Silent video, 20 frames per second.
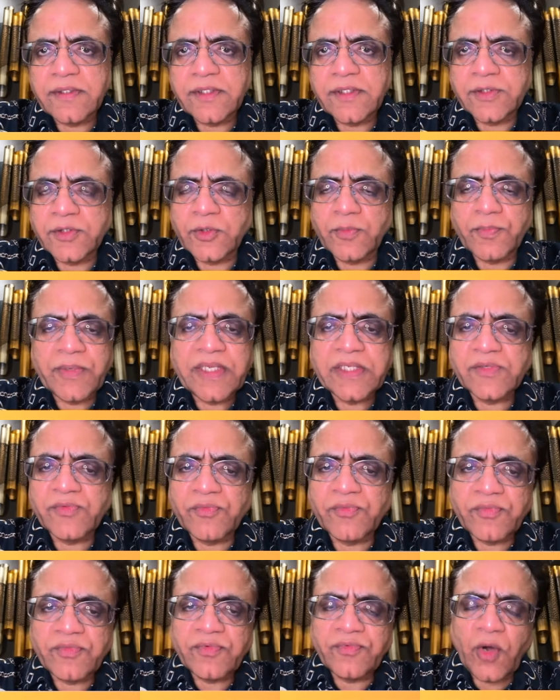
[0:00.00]
So please
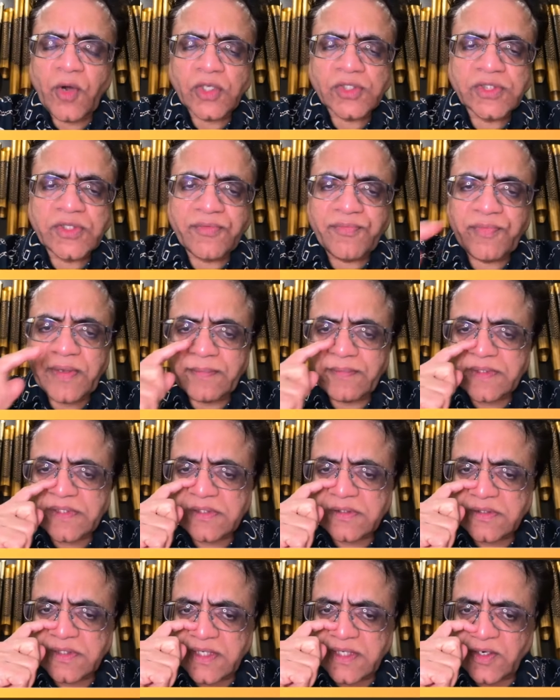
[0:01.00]
watch the film
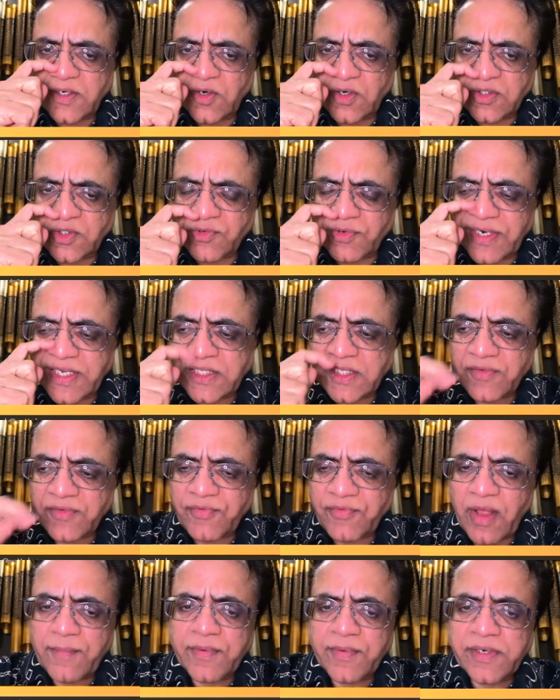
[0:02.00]
on 23rd
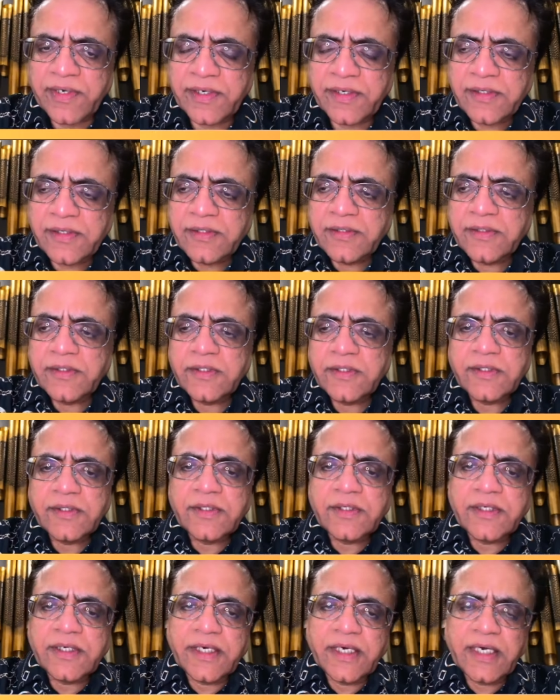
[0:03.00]
February
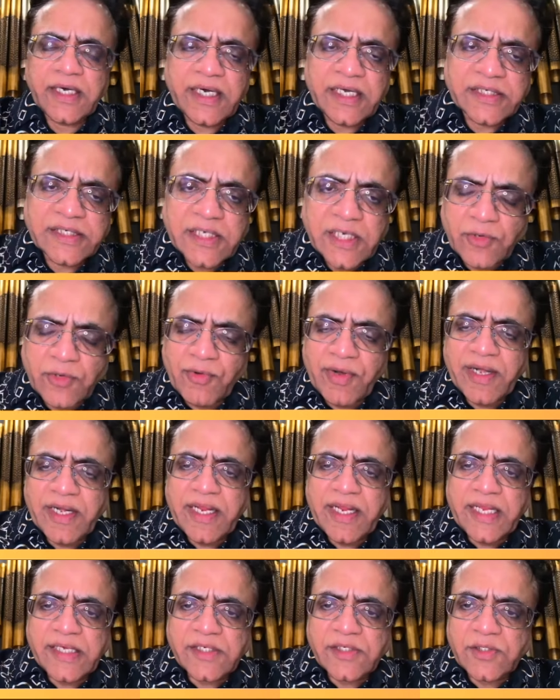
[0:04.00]
until
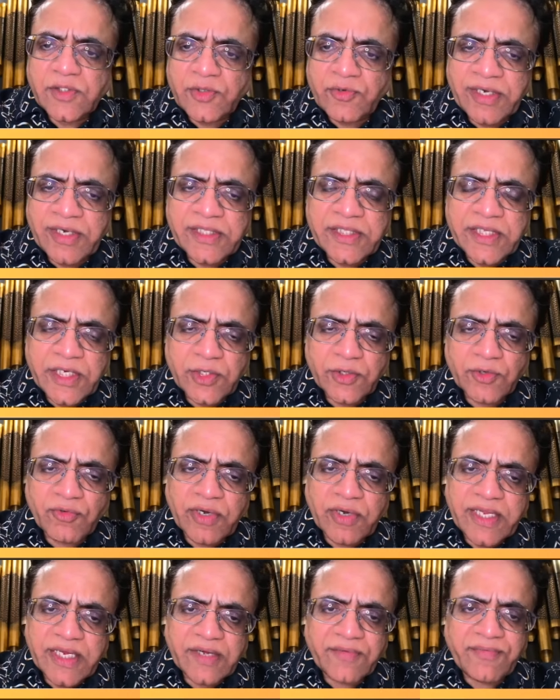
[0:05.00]
23 to
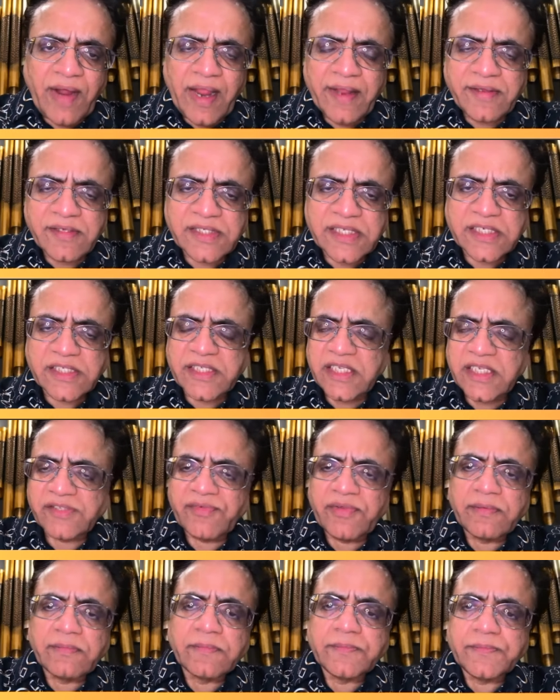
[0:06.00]
28, 5-6 days
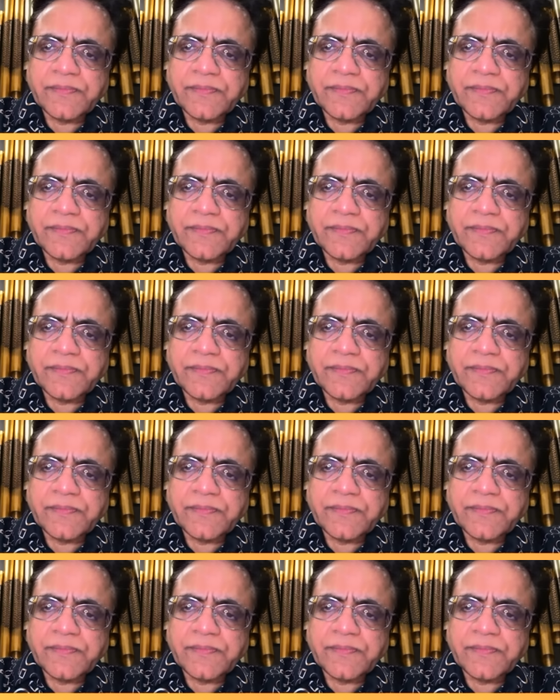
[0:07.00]
film.